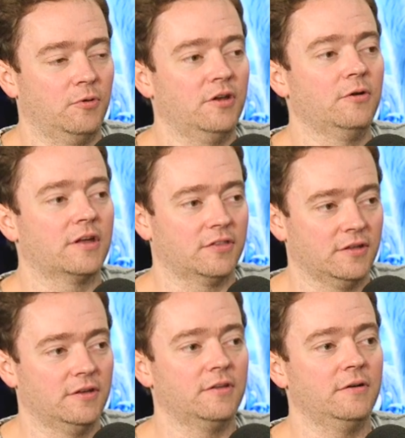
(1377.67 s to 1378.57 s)
When you look at the
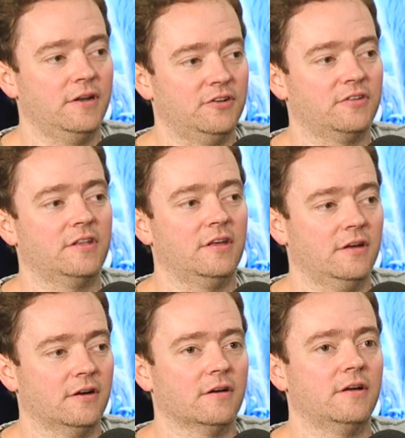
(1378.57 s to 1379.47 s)
lineage of the
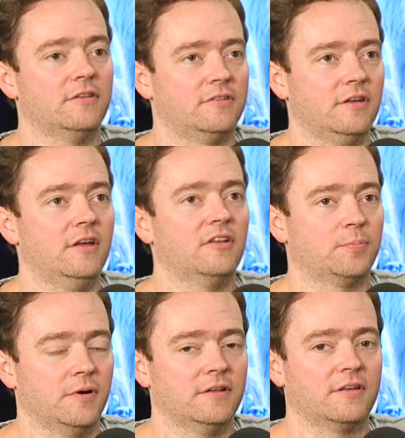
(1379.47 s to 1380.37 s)
year, it's
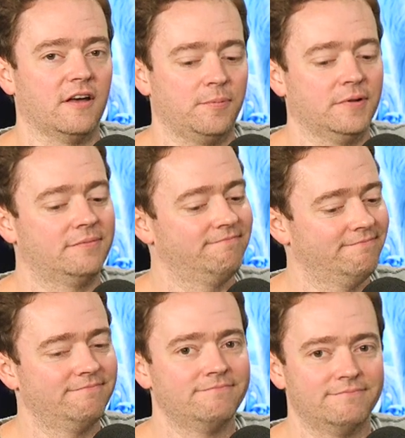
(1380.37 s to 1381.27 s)
pretty tough. It's going to be
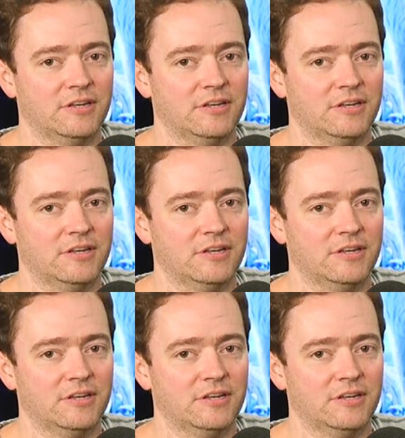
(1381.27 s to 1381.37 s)
tough.